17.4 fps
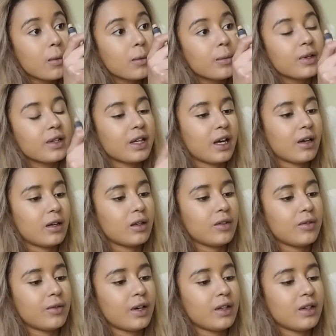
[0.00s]
but yeah,
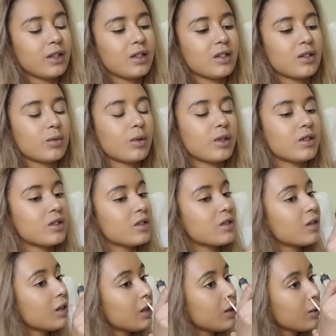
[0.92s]
I find that this one's
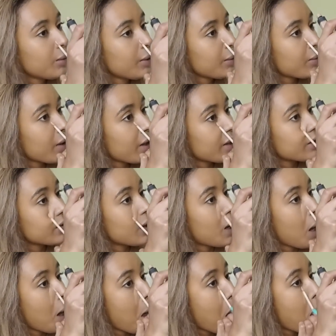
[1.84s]
just a little bit
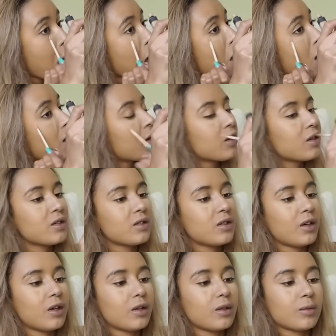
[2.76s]
brighter,
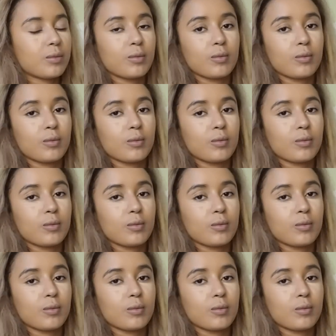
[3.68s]
so